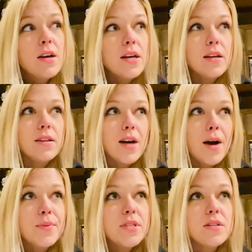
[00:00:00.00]
And the
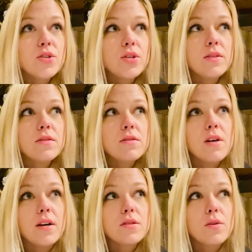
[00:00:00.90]
oppositions,
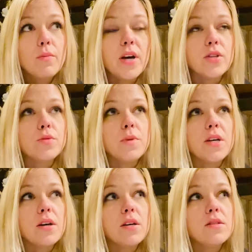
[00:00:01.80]
not so much,
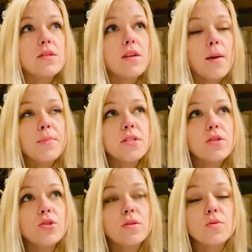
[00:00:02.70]
because the
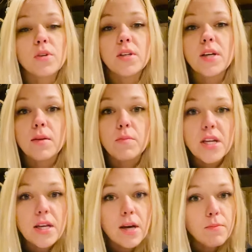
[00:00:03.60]
oppositions really can
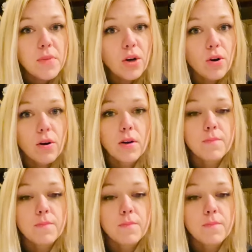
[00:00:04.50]
be a mirror